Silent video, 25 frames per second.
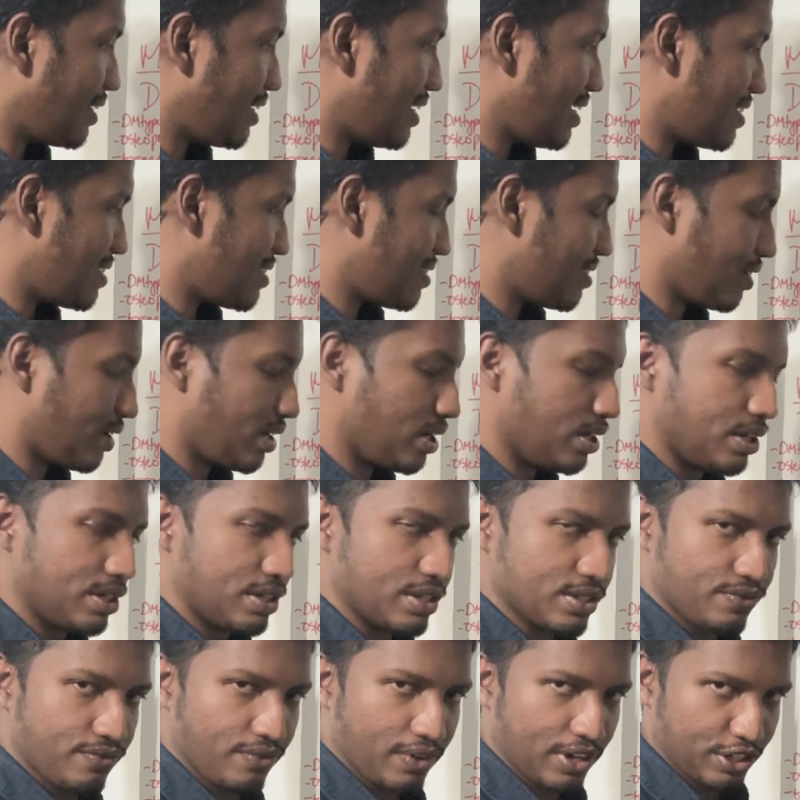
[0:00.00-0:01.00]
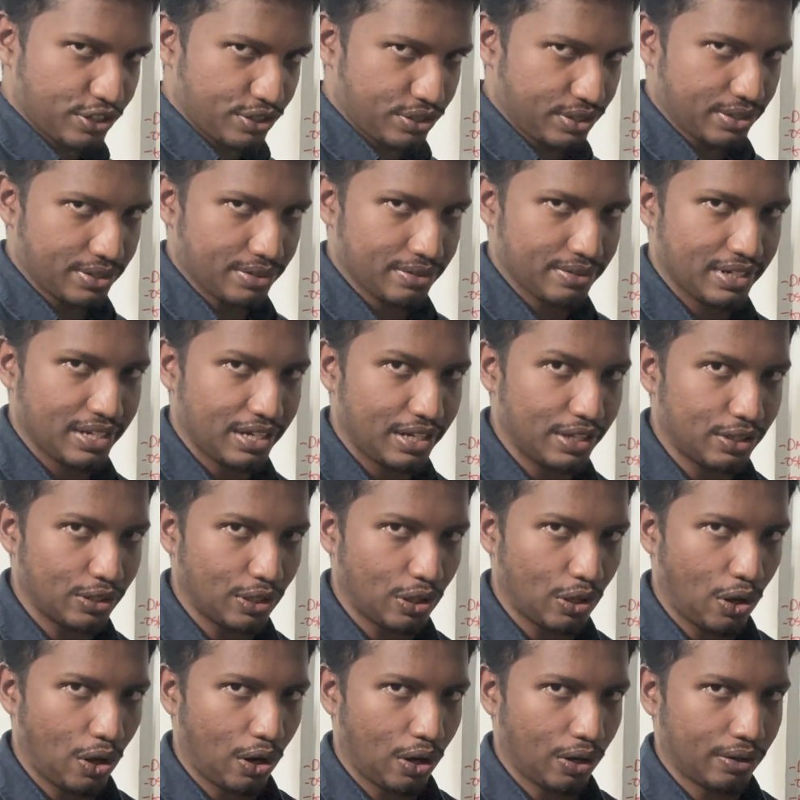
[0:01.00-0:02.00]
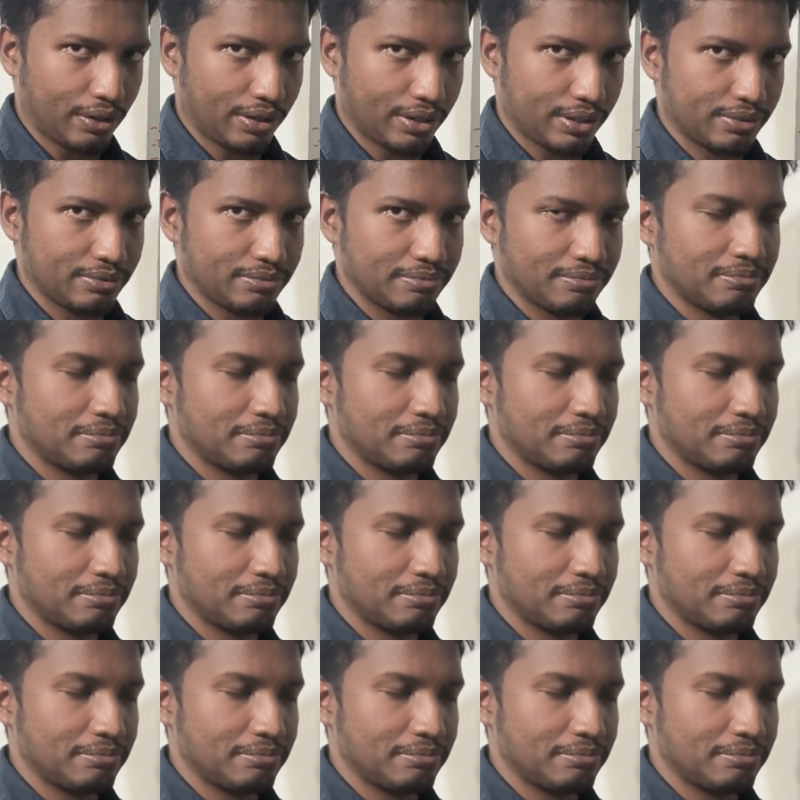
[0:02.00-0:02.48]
testicular dysfunction in the long run.